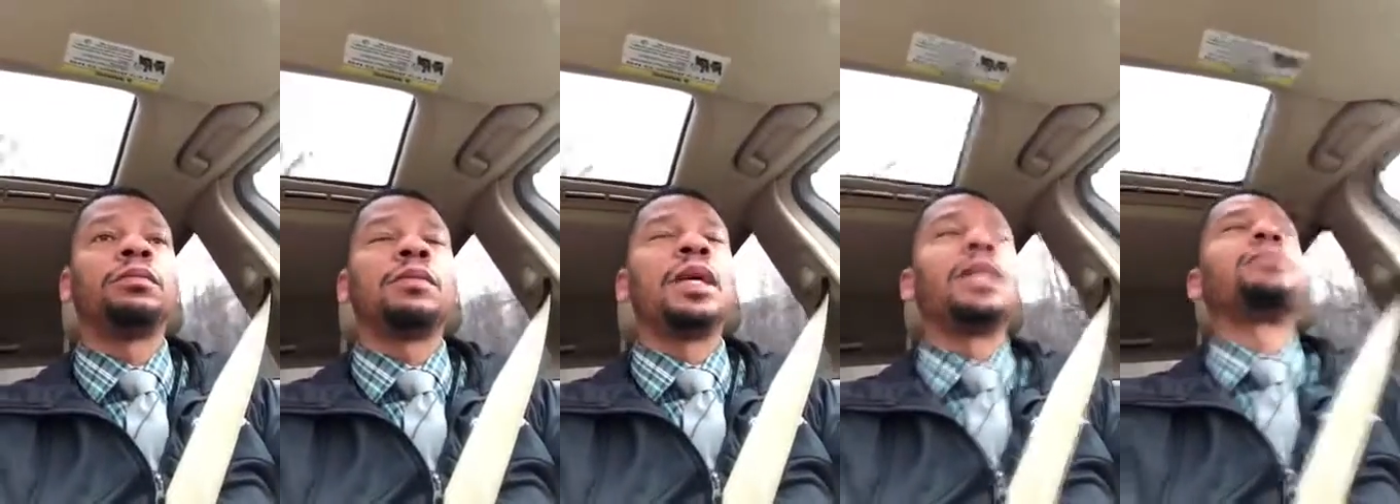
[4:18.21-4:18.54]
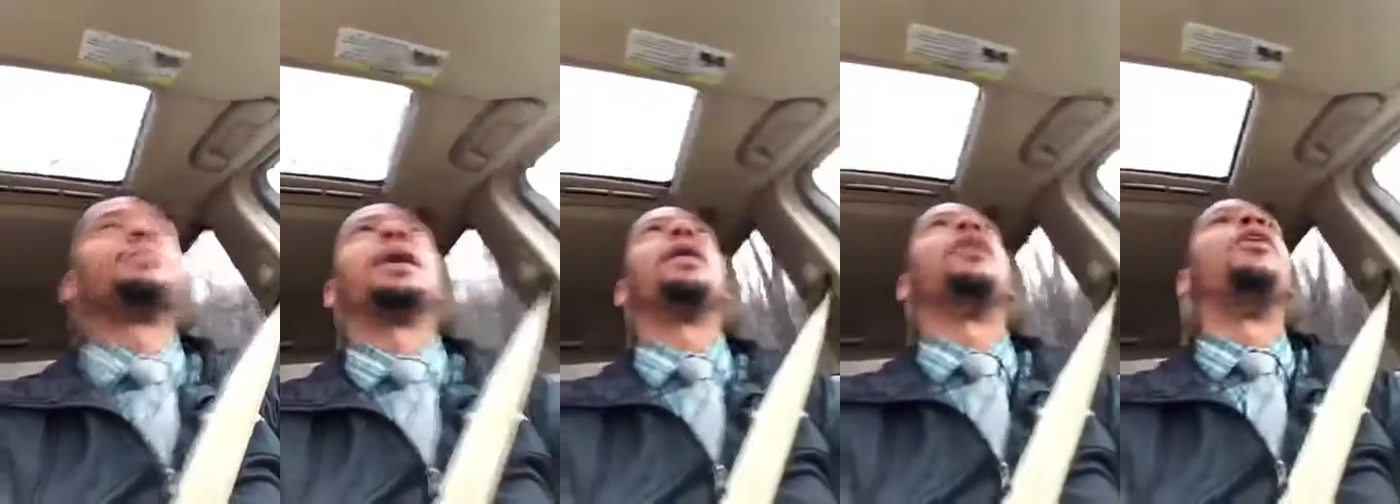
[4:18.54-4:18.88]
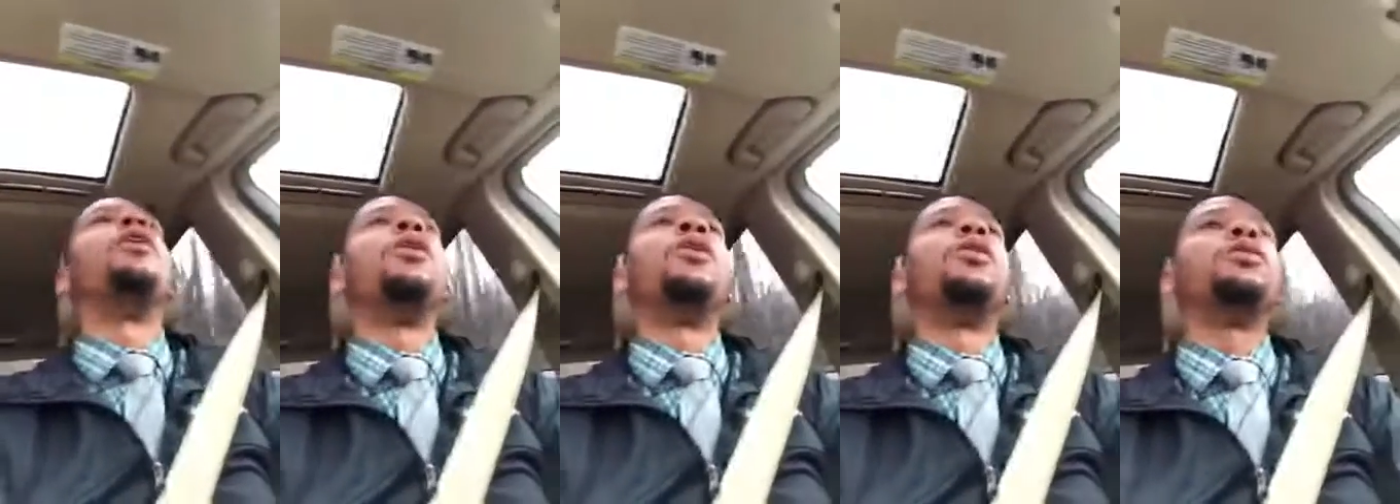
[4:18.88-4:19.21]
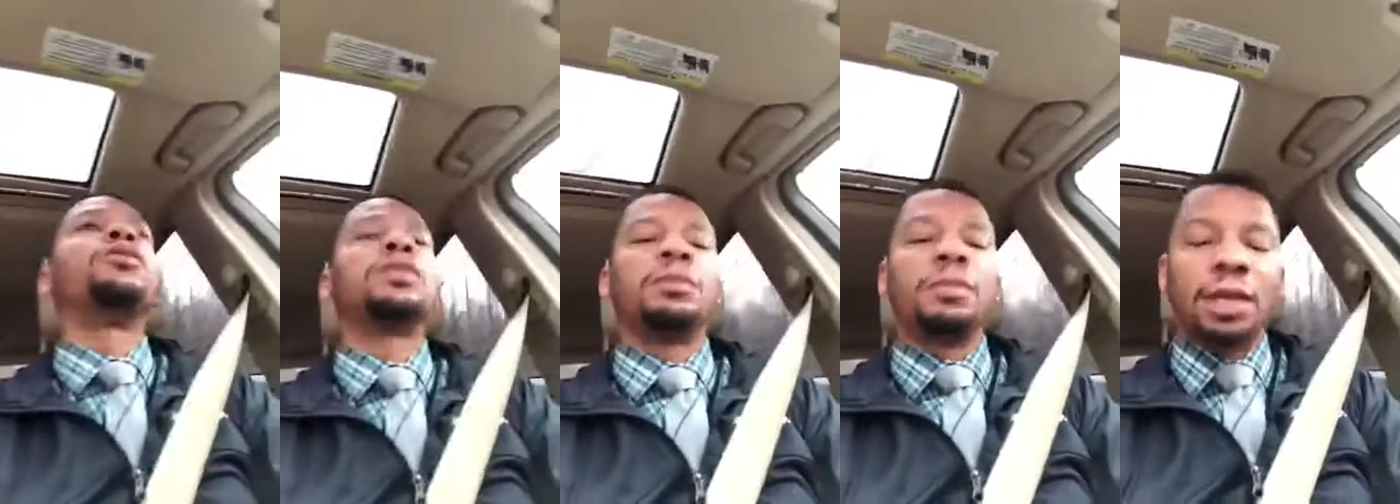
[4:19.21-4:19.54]
That's my
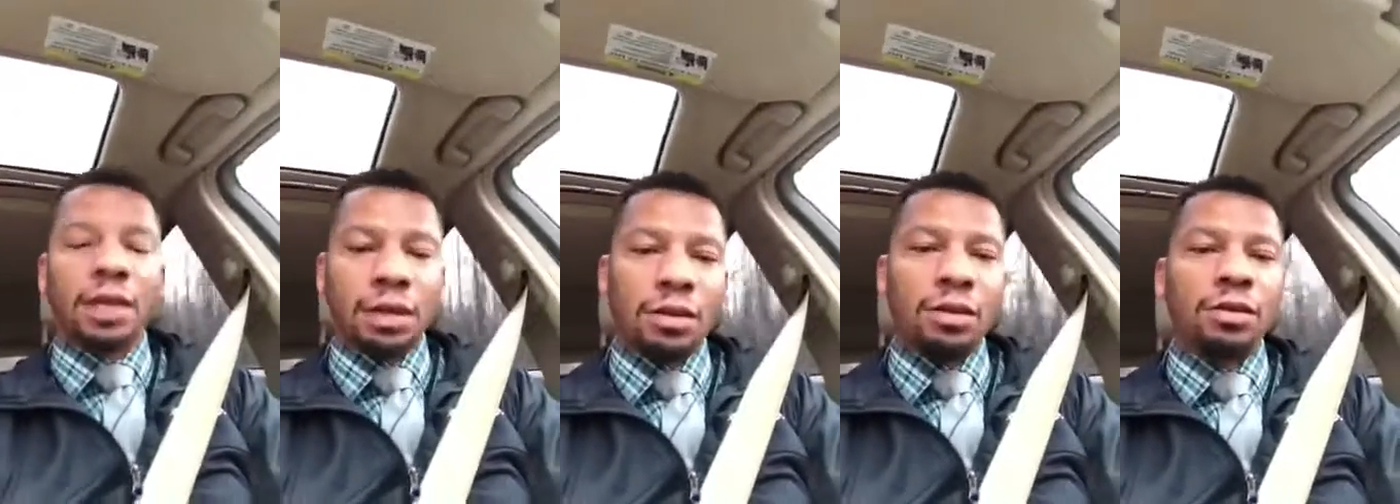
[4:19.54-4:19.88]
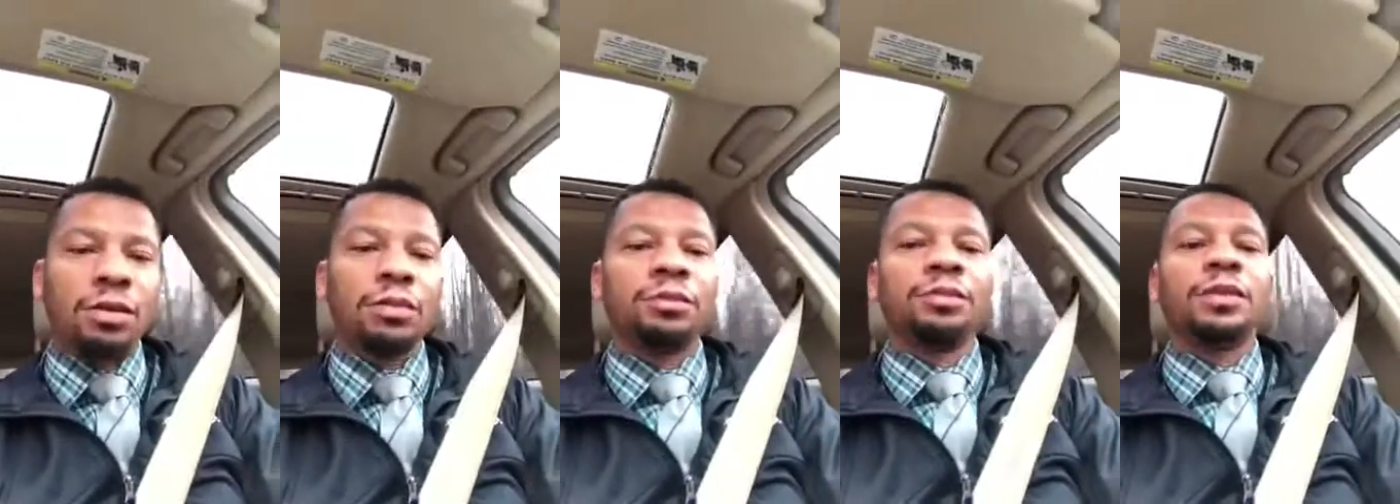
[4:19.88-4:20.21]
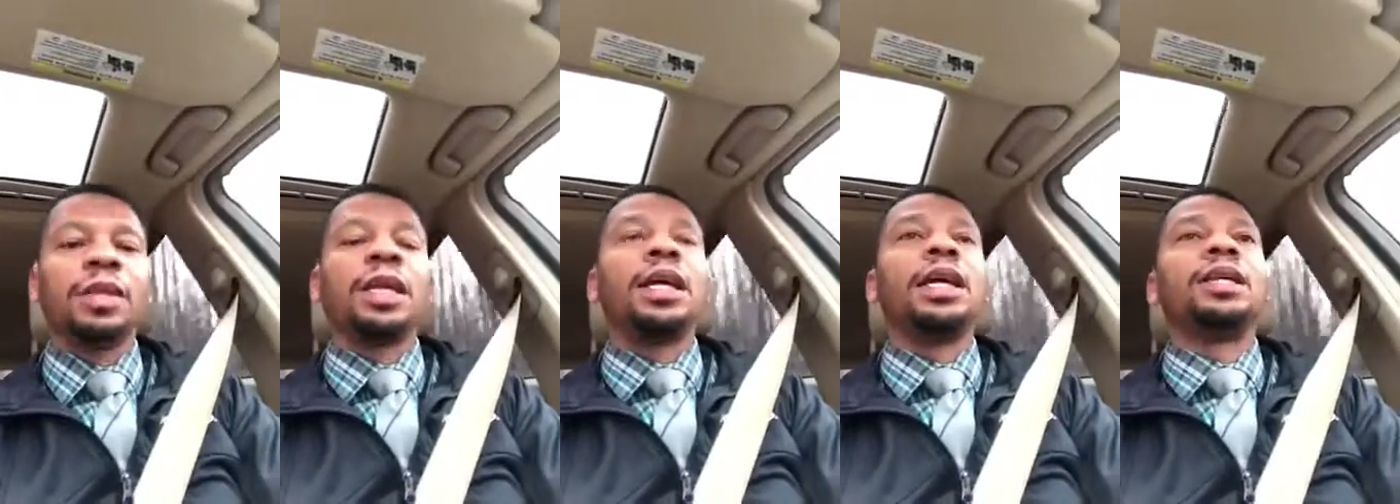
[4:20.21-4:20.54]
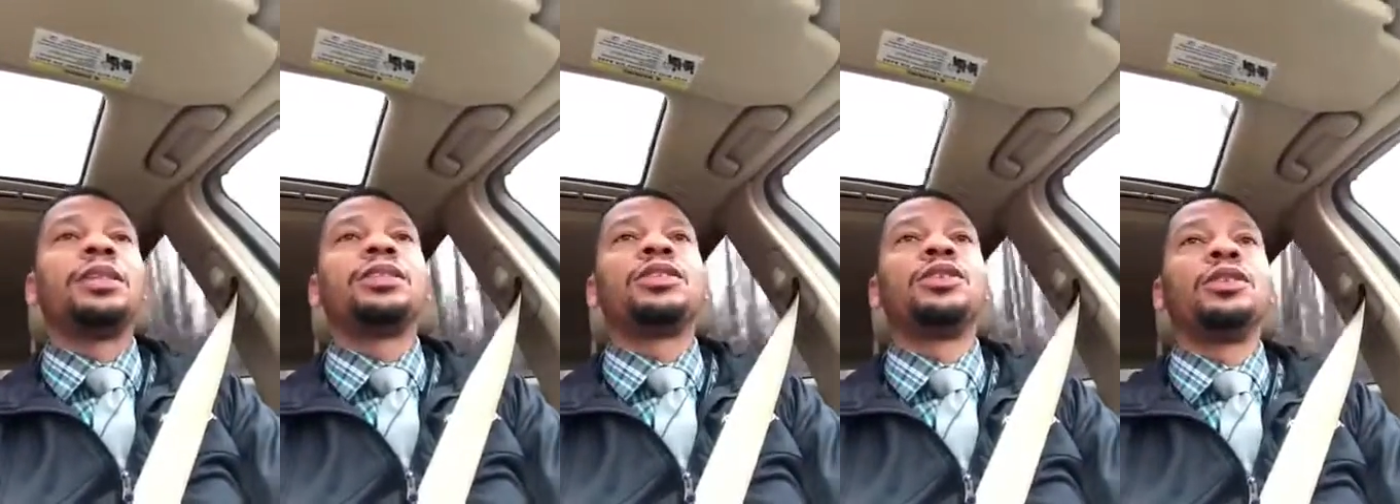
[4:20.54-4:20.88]
ultimate goal,
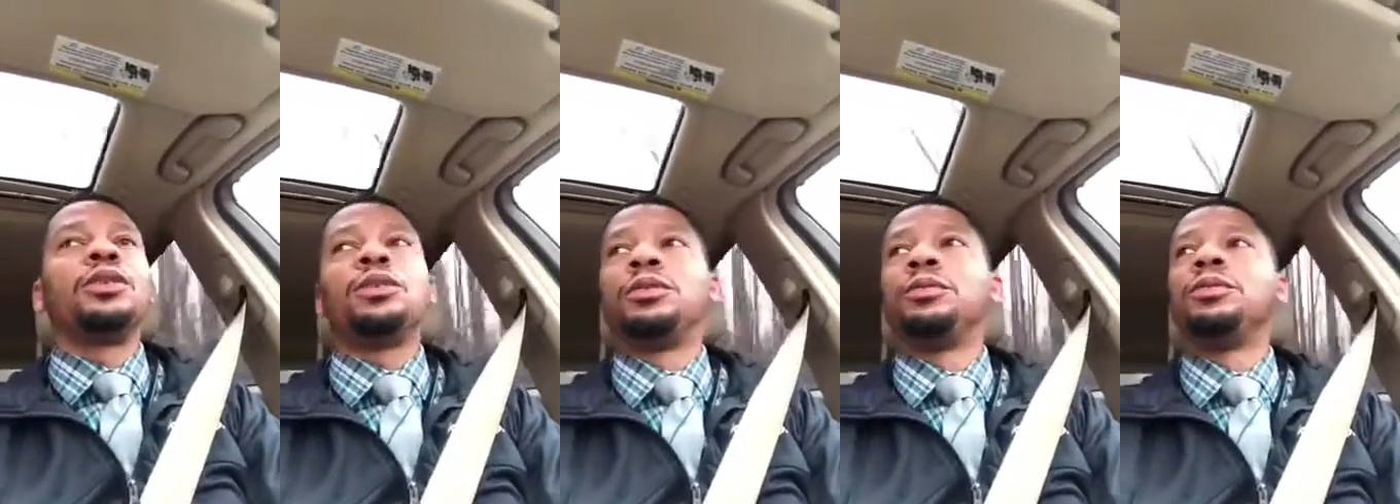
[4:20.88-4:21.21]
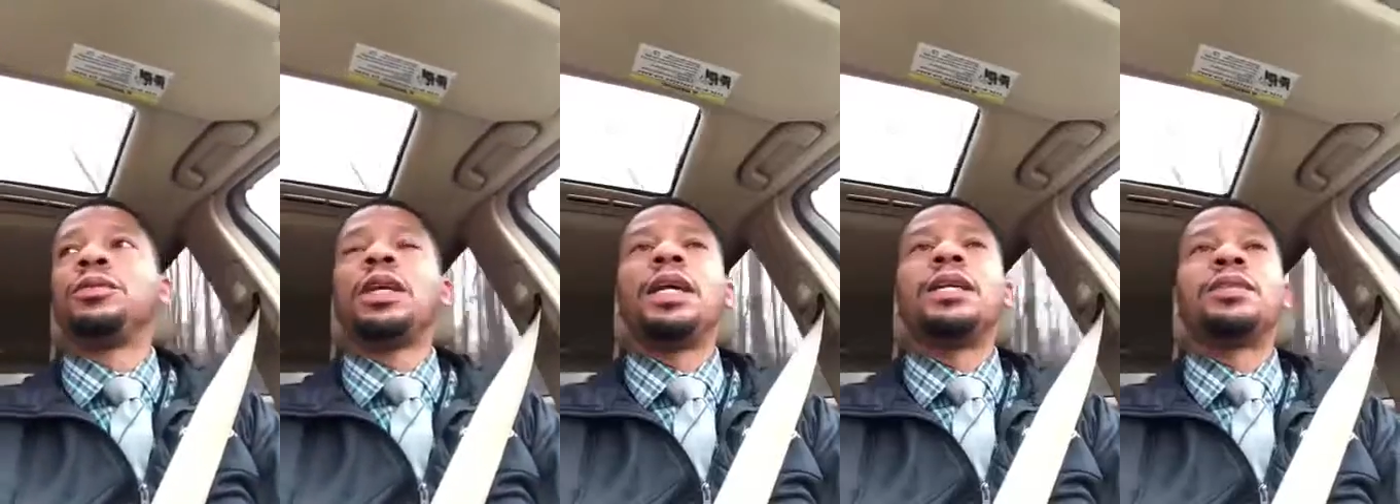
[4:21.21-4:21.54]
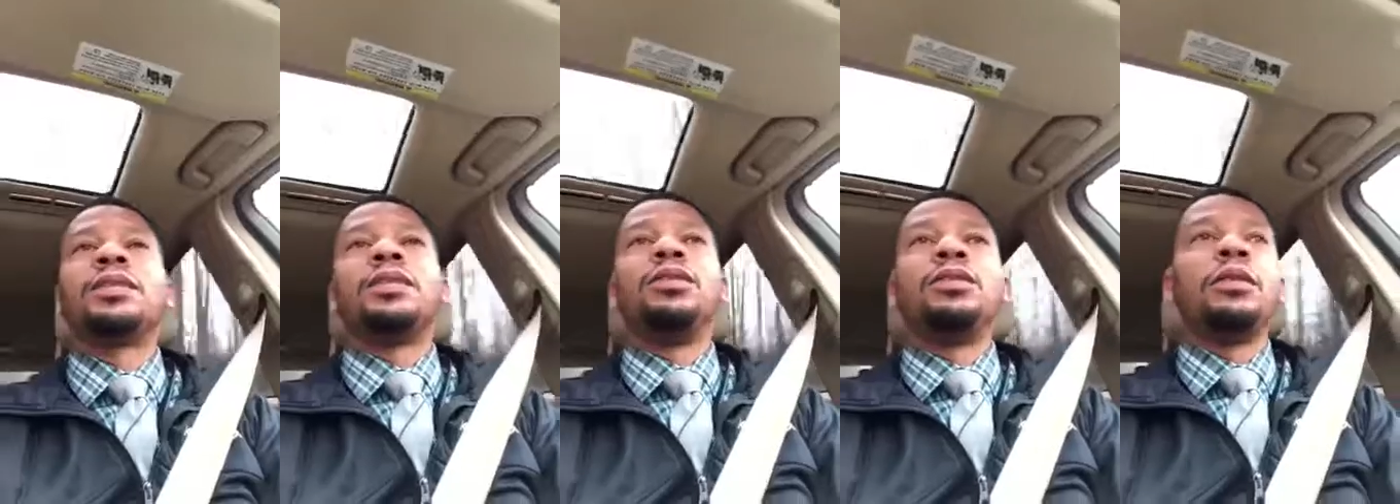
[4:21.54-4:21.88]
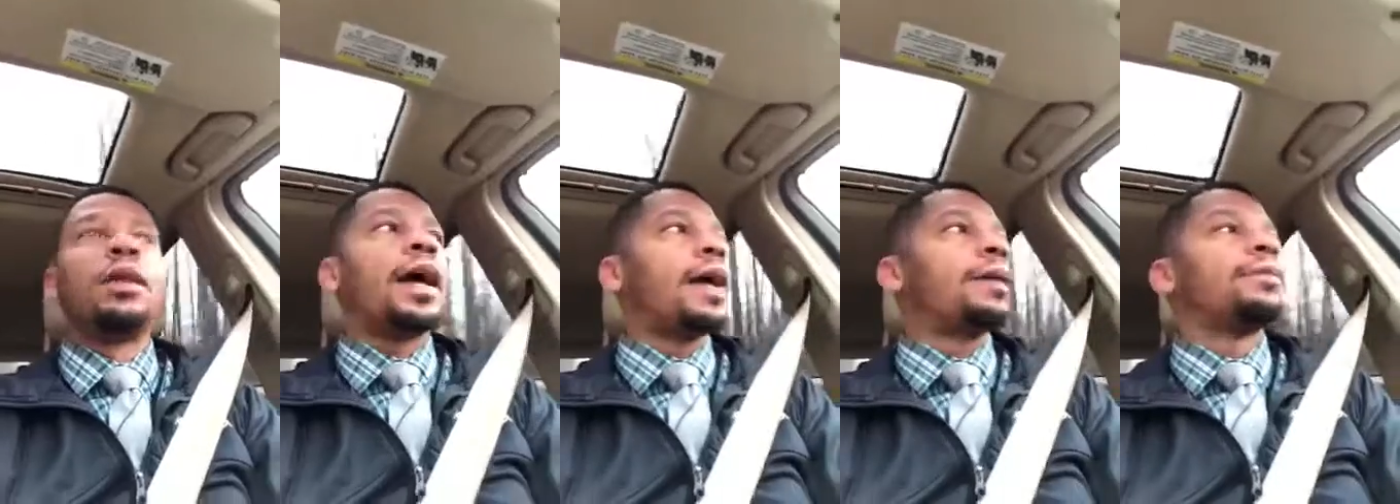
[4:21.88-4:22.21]
is to do
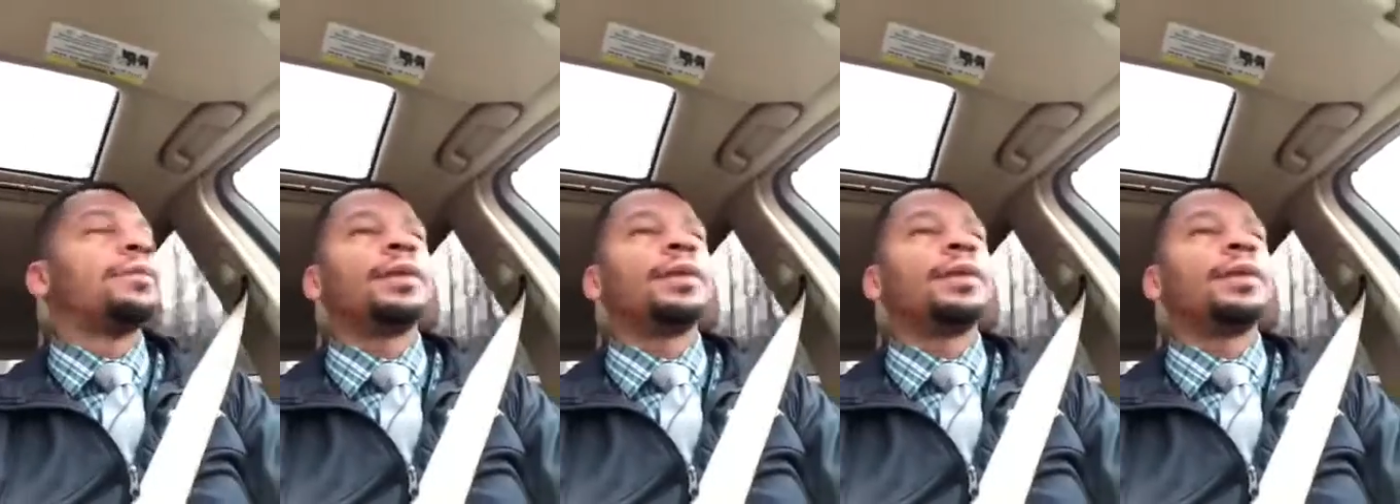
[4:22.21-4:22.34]
that.